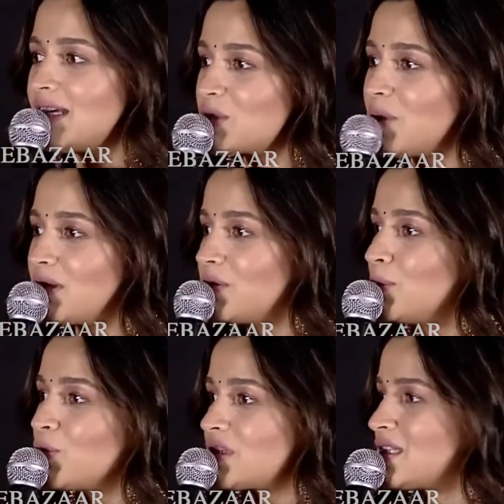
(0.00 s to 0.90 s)
he's one of the
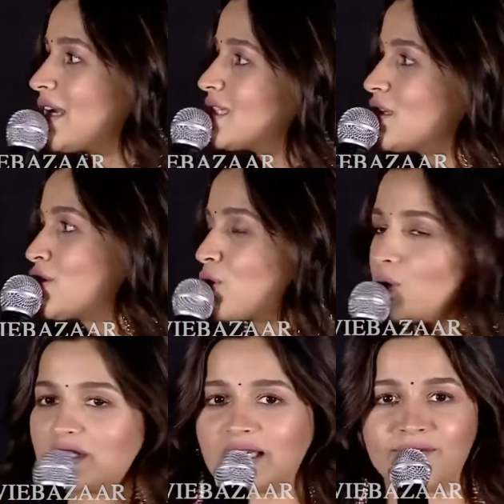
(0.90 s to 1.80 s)
most nicest
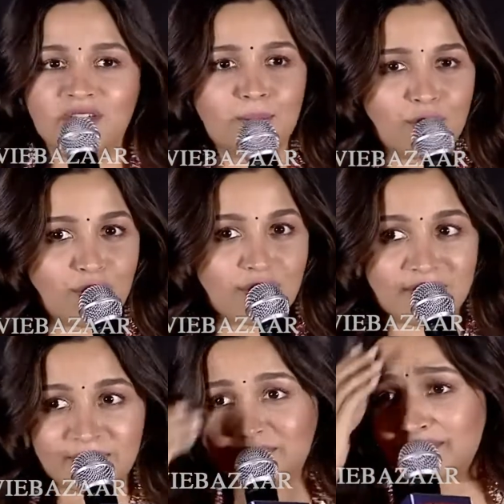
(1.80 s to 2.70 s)
souls that I've come across.